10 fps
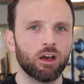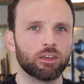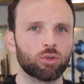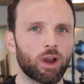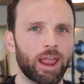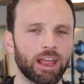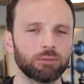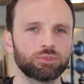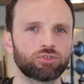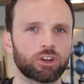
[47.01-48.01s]
your
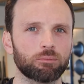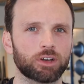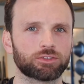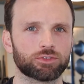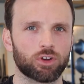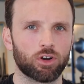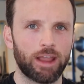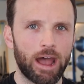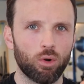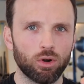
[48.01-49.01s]
hamstring muscles are
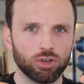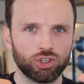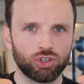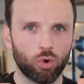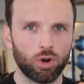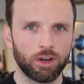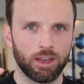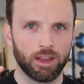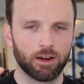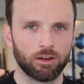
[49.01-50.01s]
now
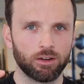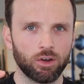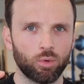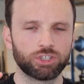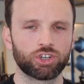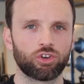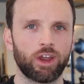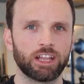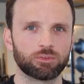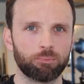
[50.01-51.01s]
shortening, which
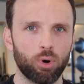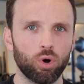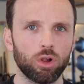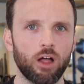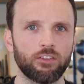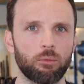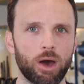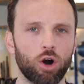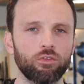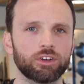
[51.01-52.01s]
creates pull on the
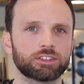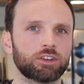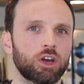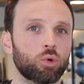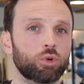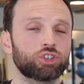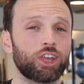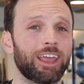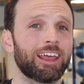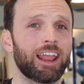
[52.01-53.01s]
pelvis, which
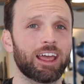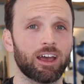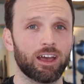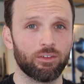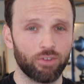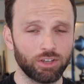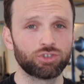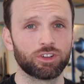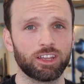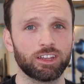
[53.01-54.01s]
can
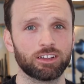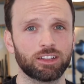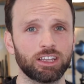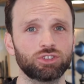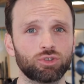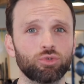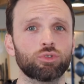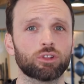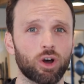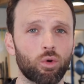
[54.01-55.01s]
eventually lead to
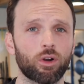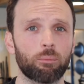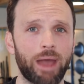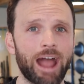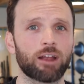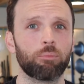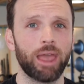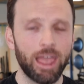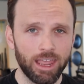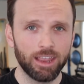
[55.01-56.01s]
lower back
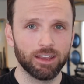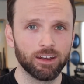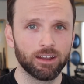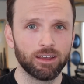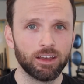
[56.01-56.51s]
pain.